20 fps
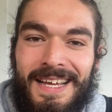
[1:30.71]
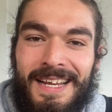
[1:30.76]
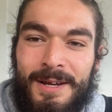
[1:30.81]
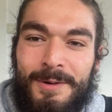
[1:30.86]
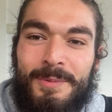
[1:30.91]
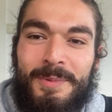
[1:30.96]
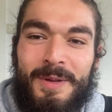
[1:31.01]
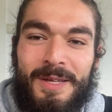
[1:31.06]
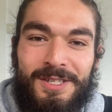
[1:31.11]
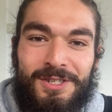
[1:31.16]
and
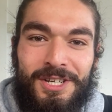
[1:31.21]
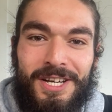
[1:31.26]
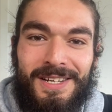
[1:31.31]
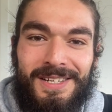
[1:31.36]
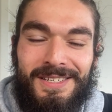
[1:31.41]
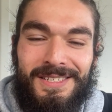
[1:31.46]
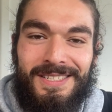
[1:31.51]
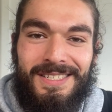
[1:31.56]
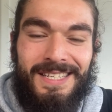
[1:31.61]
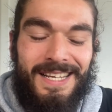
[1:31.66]
I'm a bit
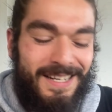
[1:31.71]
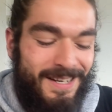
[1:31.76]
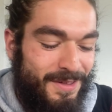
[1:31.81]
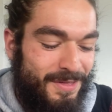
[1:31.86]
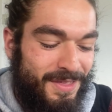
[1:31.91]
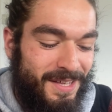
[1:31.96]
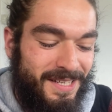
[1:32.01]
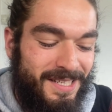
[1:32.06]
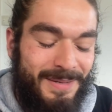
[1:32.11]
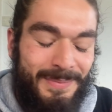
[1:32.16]
jealous, and I
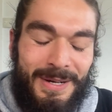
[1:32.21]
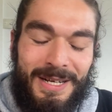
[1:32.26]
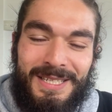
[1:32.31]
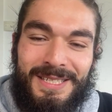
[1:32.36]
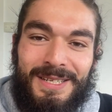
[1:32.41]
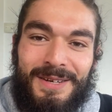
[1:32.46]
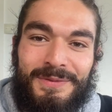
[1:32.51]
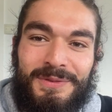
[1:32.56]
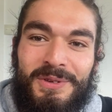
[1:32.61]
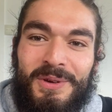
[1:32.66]
think to
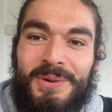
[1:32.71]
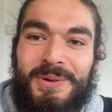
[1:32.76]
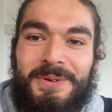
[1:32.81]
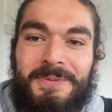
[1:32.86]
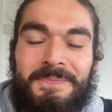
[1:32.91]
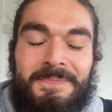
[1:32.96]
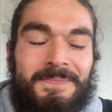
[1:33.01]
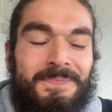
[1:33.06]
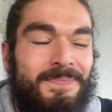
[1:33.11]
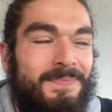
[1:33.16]
myself, dude,